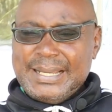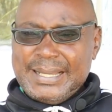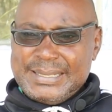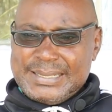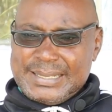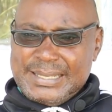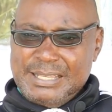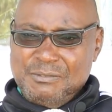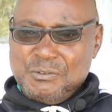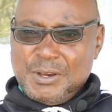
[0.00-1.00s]
And
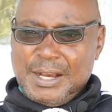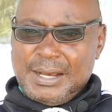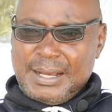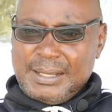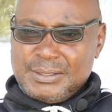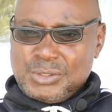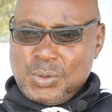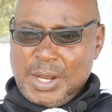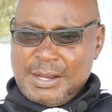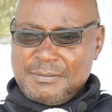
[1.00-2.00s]
if you are
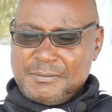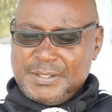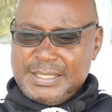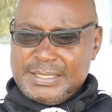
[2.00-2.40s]
to have